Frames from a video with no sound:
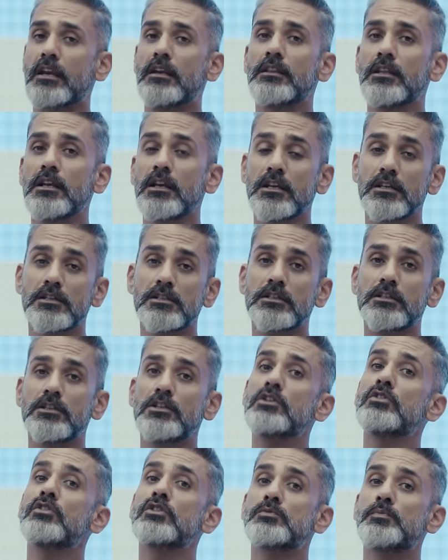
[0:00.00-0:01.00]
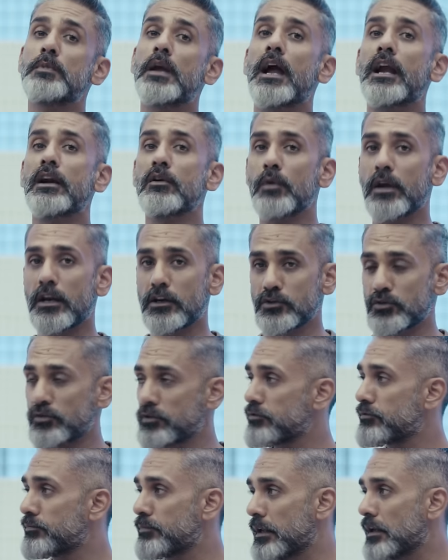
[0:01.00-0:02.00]
anything is years behind where it
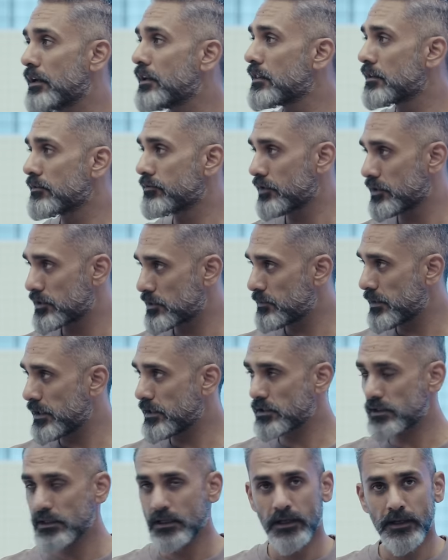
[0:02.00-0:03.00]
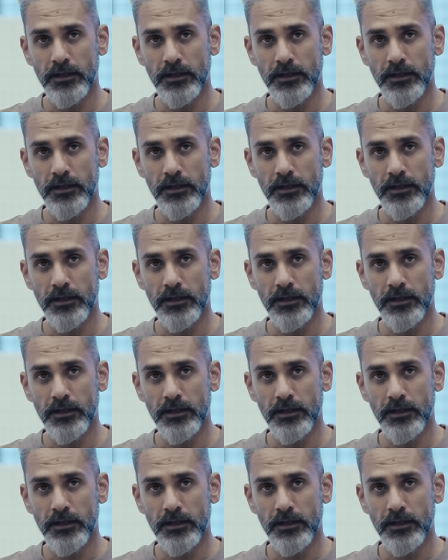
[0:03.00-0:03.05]
should have been in the first place.